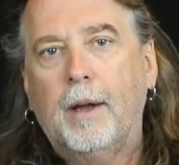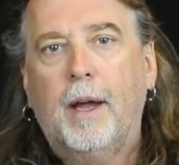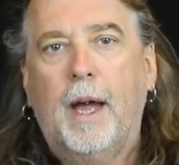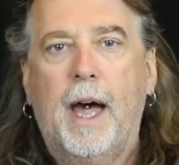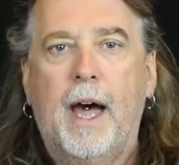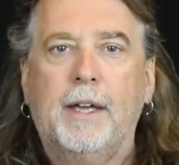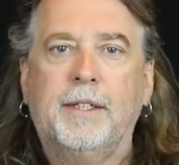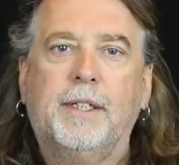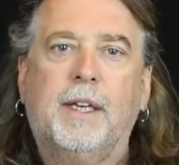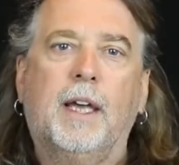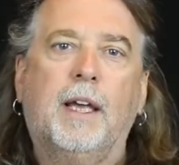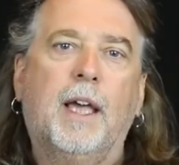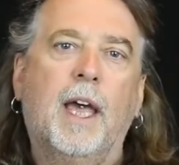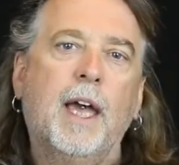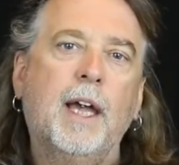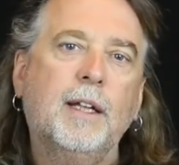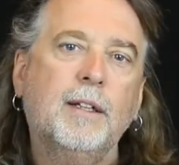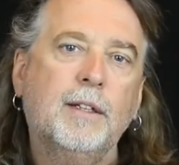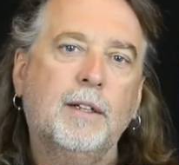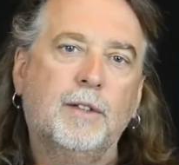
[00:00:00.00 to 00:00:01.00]
ask
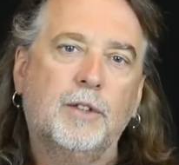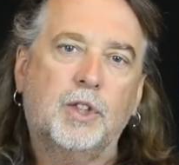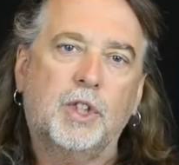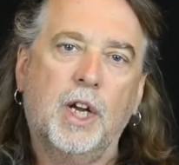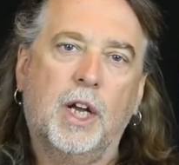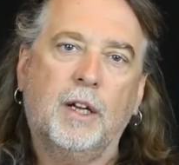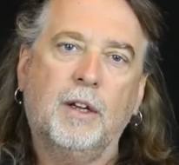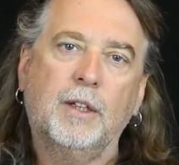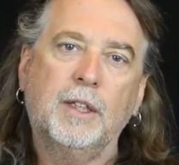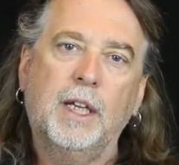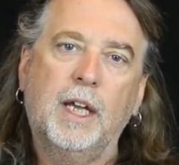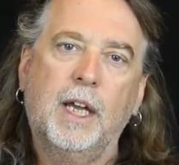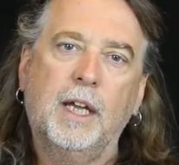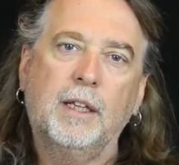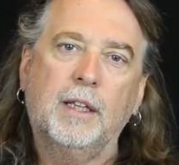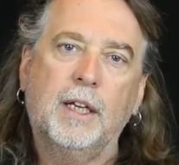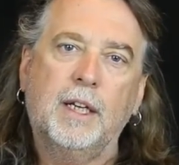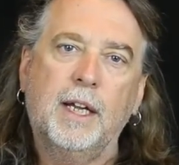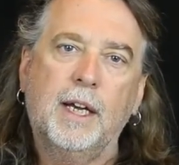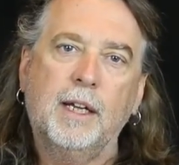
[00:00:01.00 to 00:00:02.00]
again, check on the
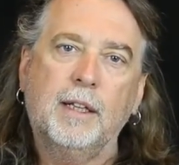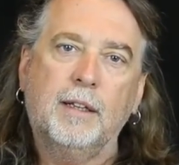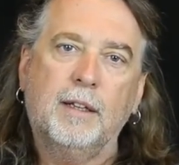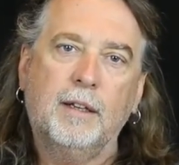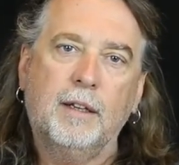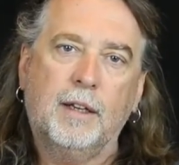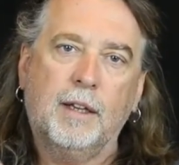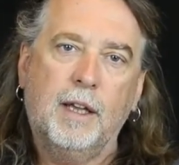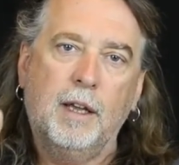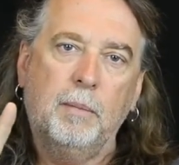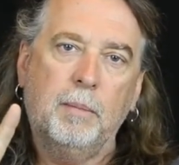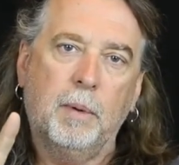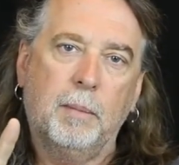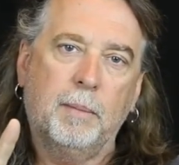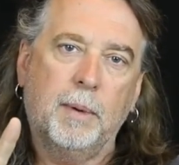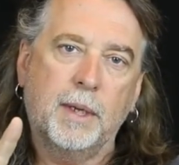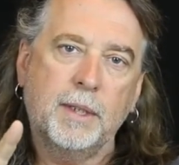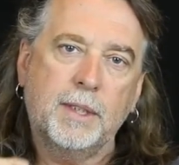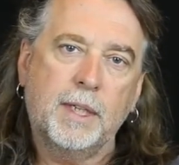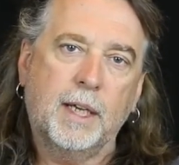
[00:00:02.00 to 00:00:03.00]
internet, keep on
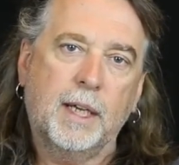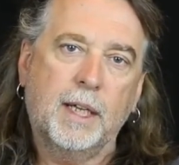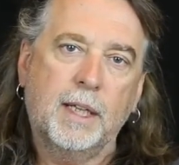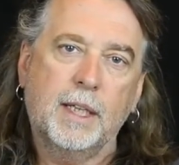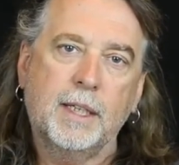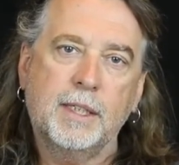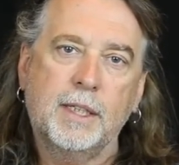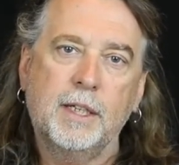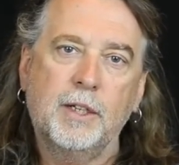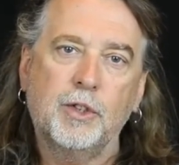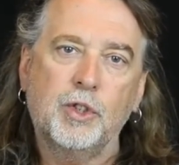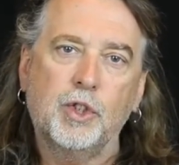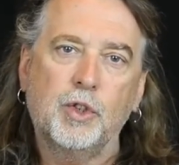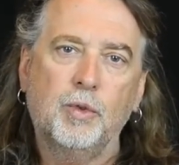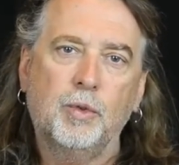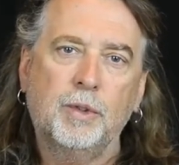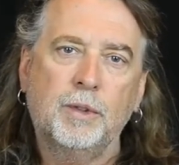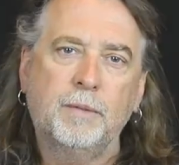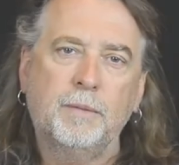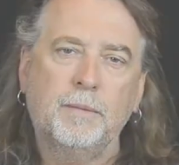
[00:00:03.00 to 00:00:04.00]
buzzing, and I'll see you soon.